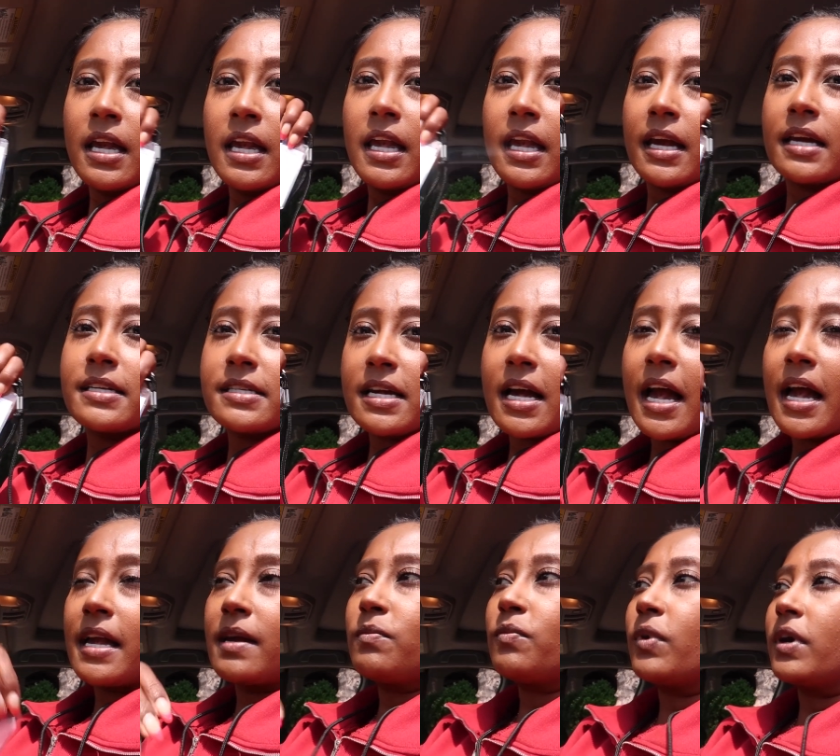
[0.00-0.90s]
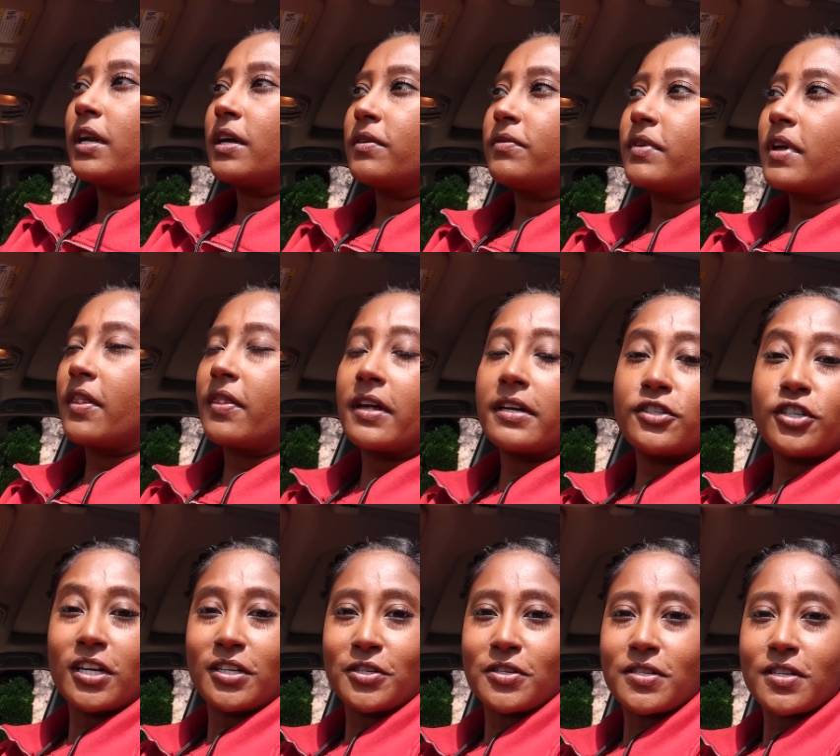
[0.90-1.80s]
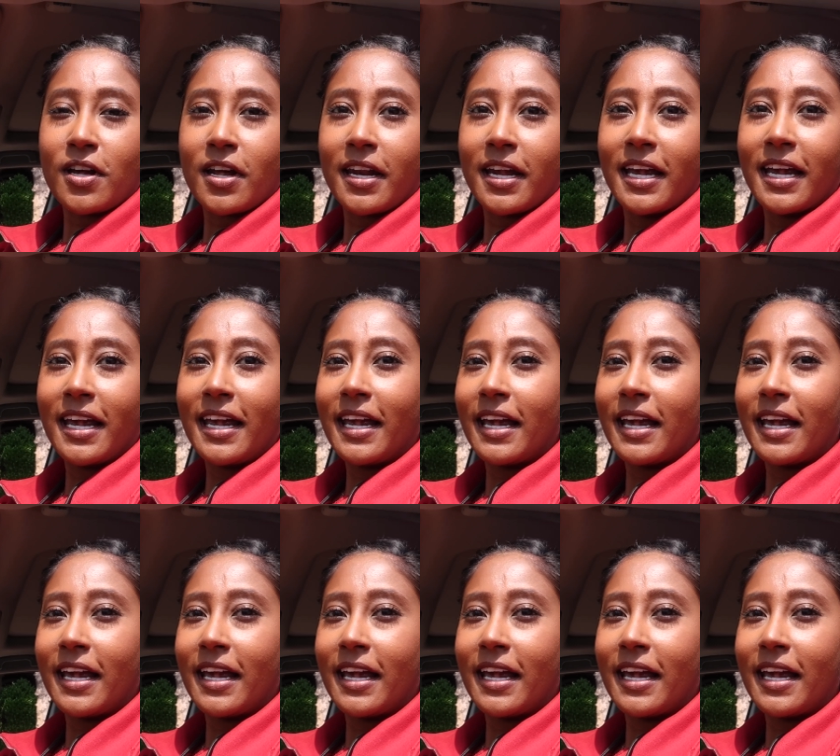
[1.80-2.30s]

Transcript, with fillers: And I am one of the judges on it.